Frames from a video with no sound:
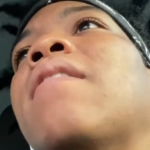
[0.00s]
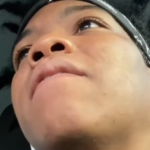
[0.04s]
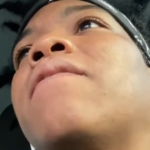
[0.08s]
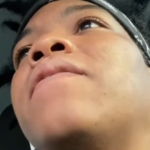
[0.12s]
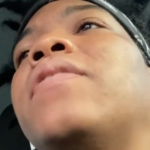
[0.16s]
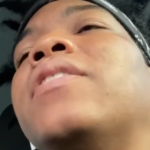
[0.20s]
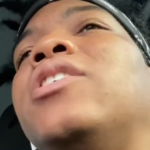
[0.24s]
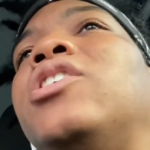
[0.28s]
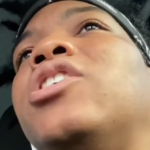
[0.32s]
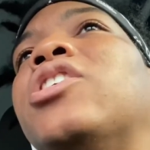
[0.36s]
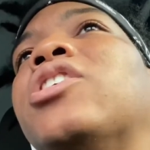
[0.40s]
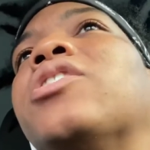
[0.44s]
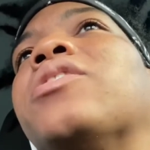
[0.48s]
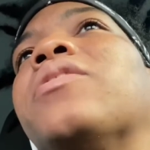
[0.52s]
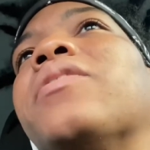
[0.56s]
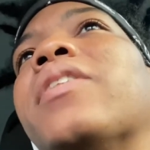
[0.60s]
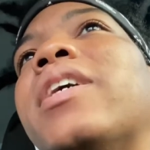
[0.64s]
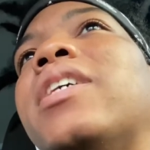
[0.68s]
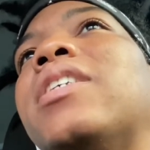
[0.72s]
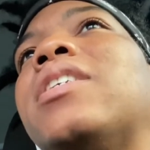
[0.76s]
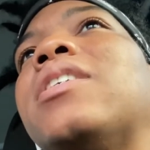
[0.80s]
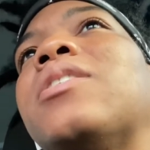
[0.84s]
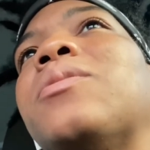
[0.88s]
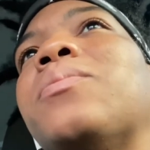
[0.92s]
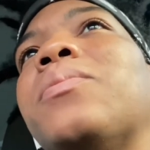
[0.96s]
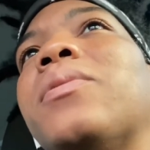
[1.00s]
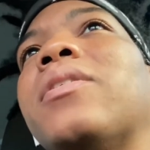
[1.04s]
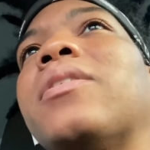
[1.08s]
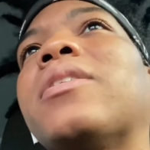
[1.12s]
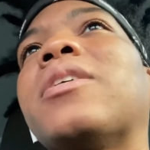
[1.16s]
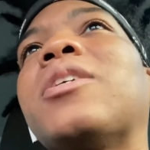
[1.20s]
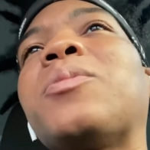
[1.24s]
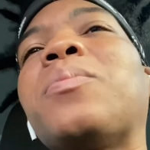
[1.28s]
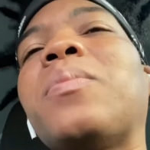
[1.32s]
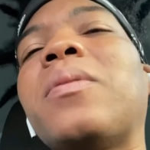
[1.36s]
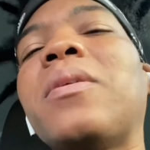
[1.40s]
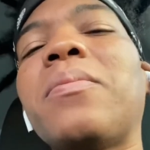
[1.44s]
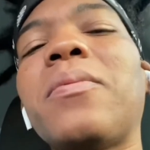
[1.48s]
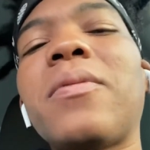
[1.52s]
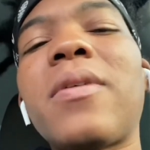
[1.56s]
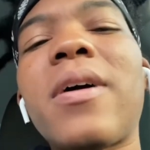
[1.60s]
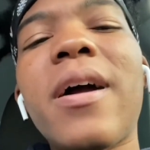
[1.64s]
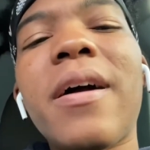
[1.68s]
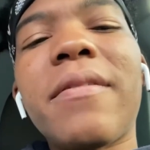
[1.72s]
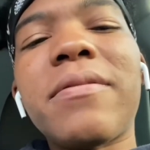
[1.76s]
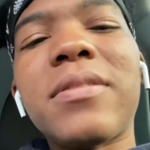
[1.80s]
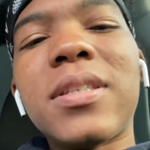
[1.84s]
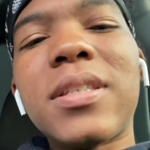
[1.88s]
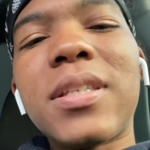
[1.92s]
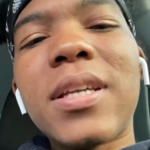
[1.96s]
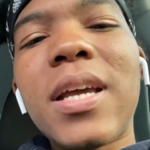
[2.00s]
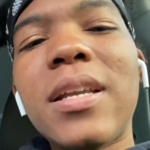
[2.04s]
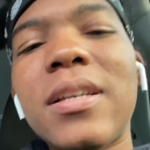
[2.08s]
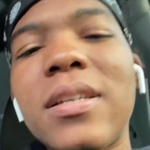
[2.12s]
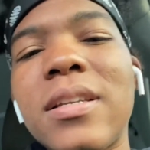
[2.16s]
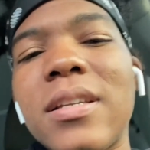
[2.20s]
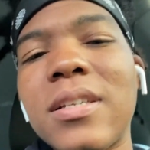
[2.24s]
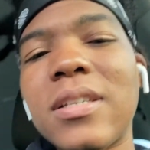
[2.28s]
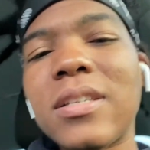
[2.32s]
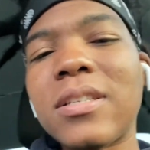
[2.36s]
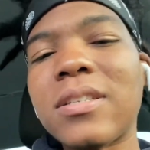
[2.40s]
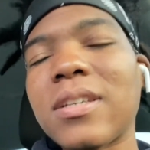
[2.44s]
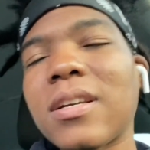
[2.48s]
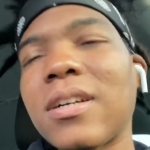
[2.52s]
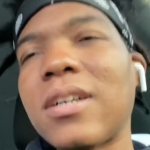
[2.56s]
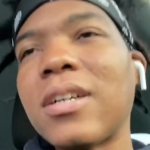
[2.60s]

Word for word: for generations bro these people have set these uh,